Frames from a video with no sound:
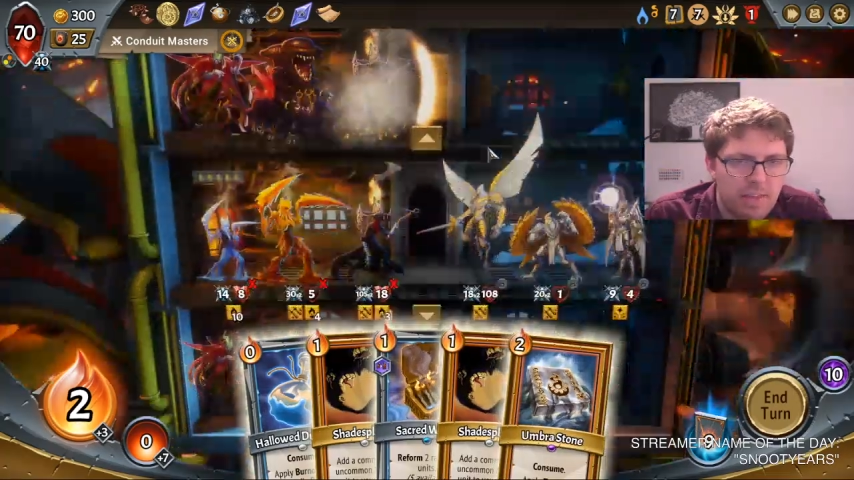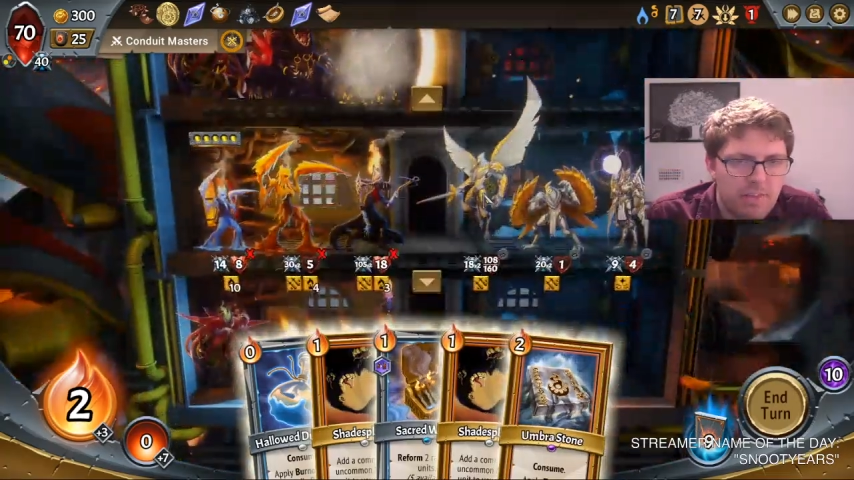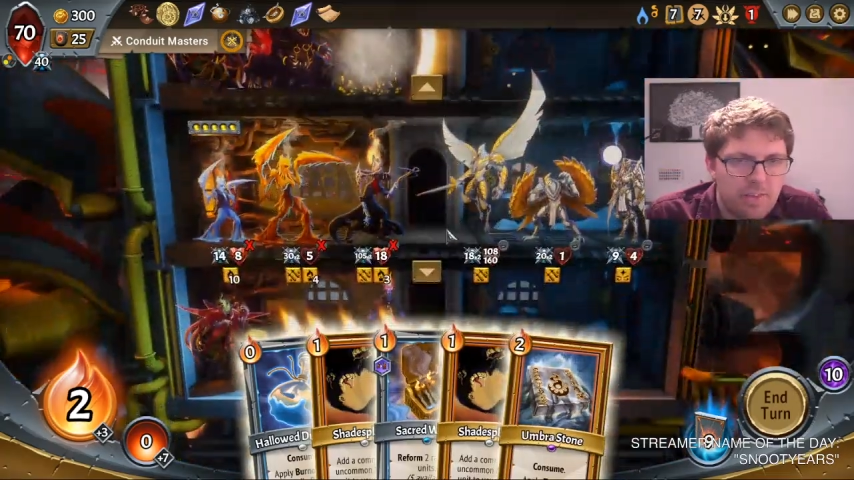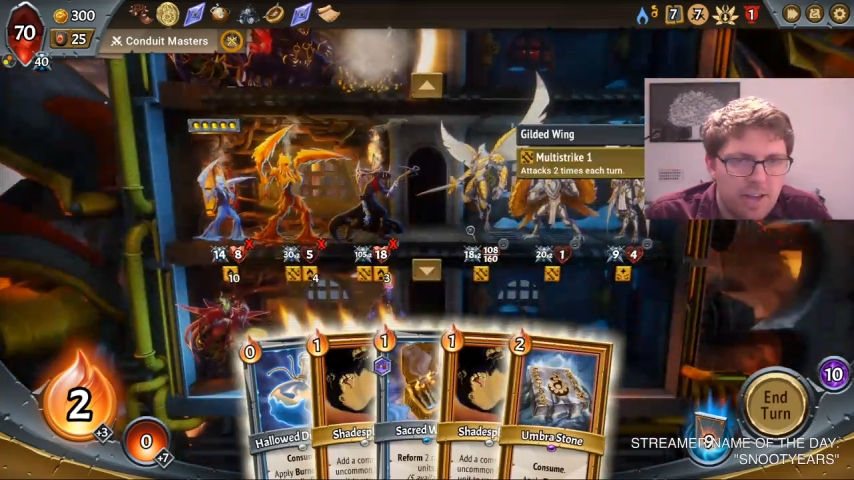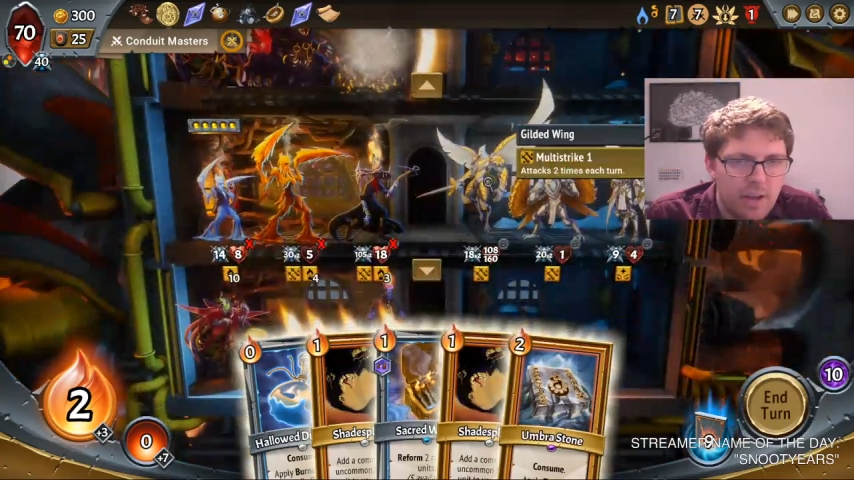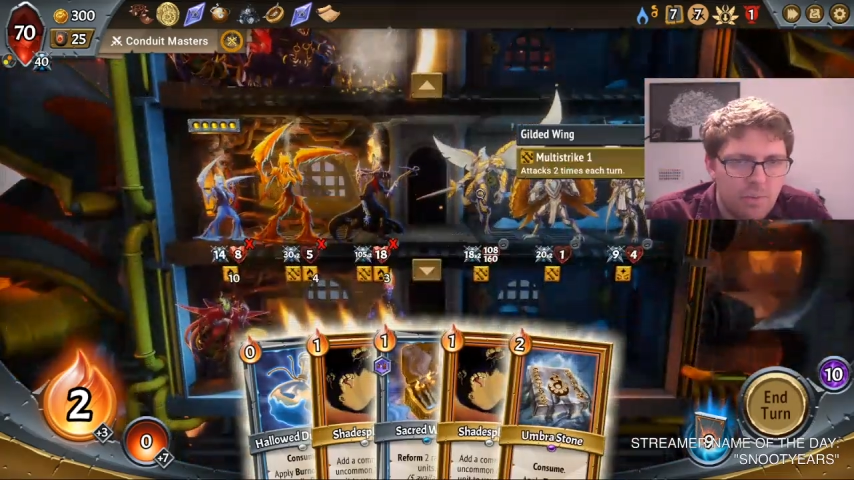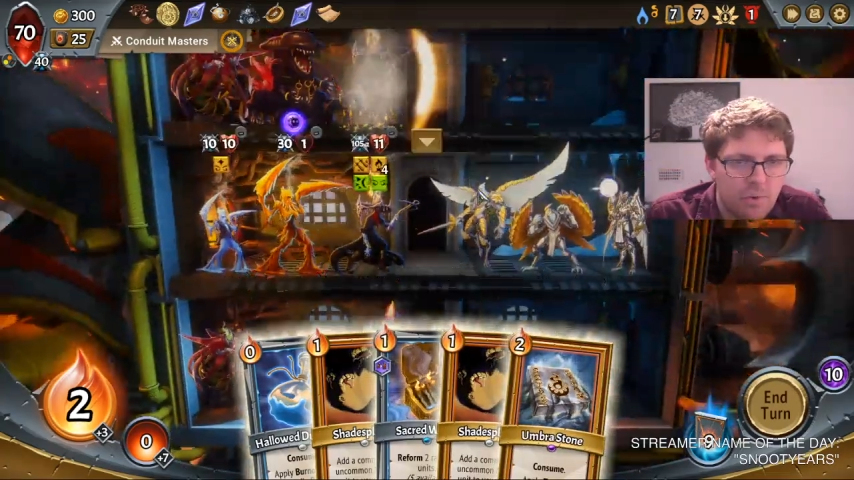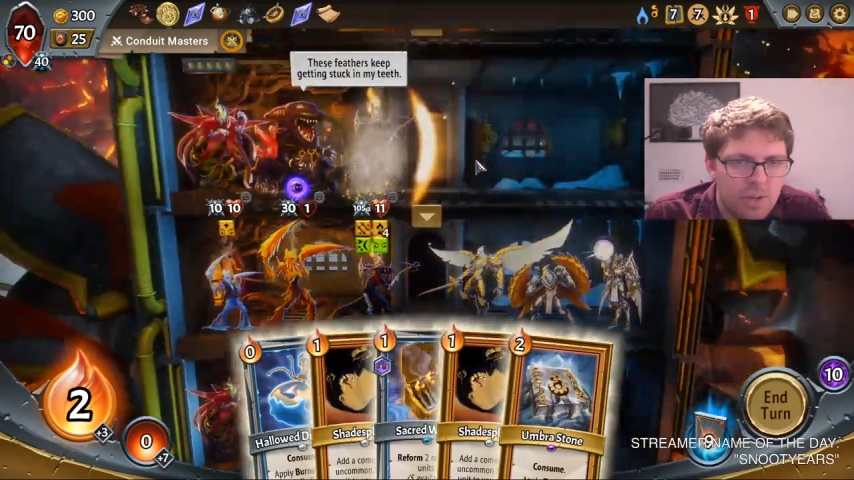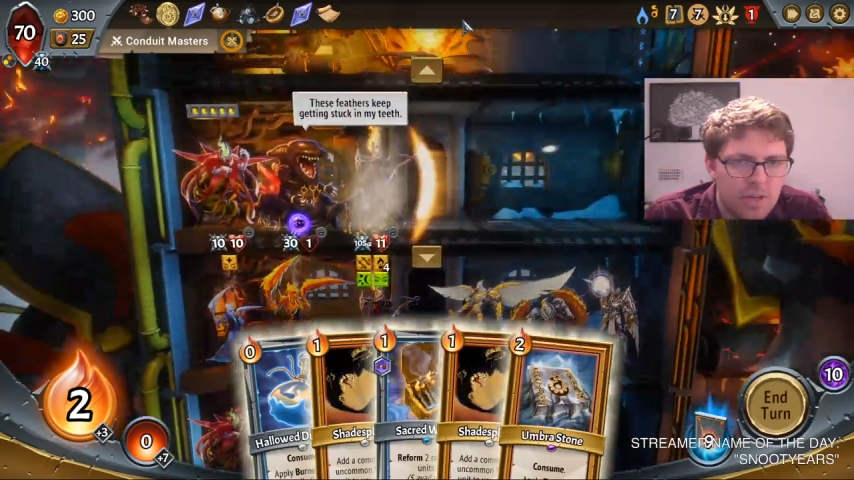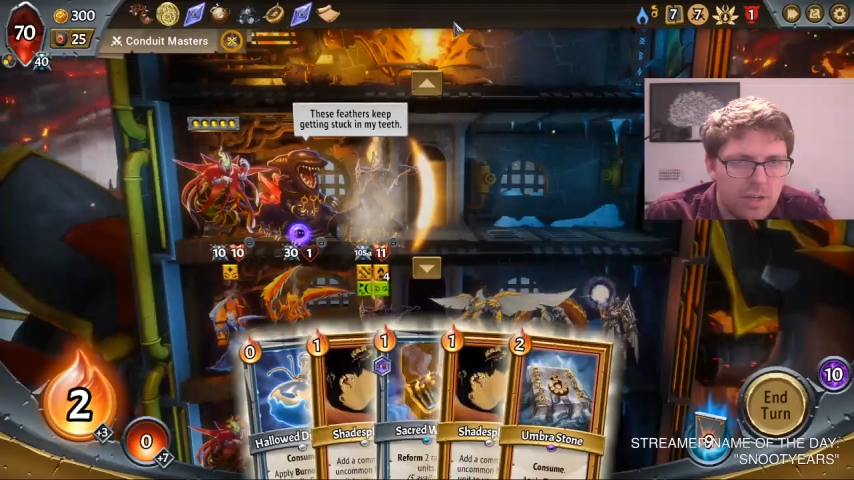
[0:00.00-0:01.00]
this guy will
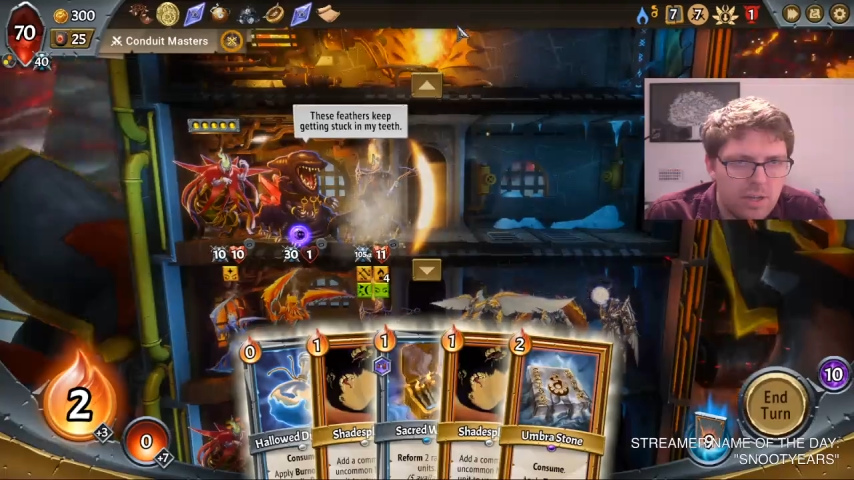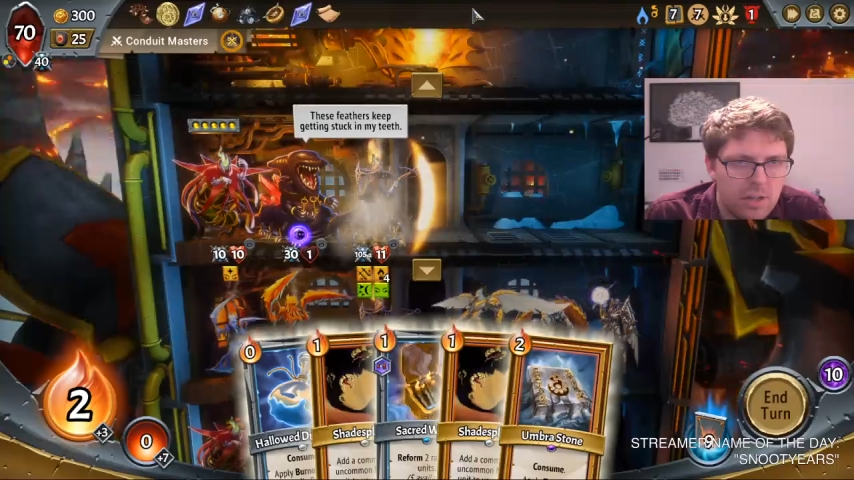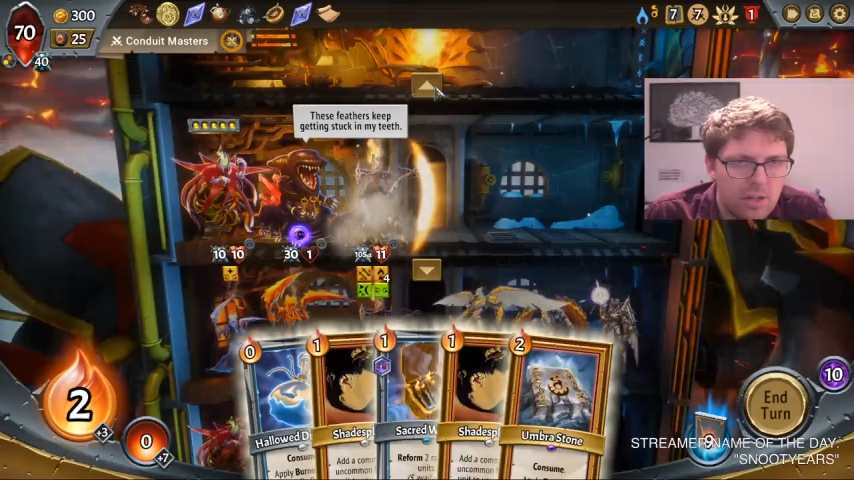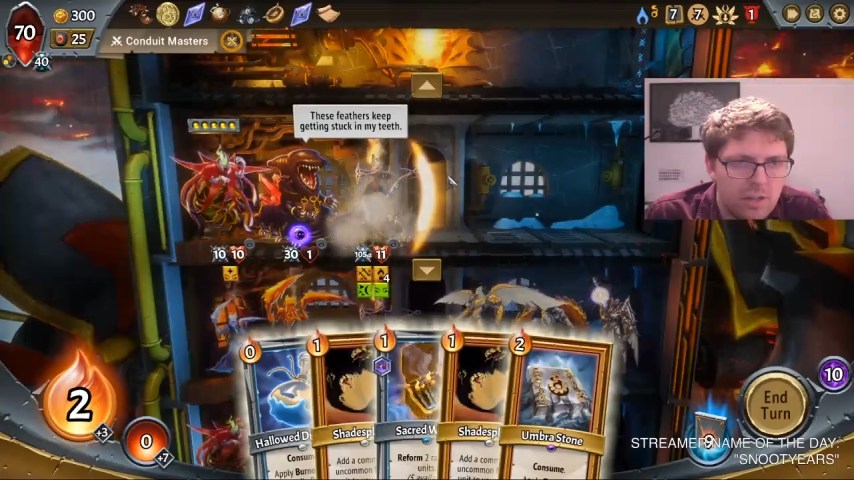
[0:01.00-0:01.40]
kill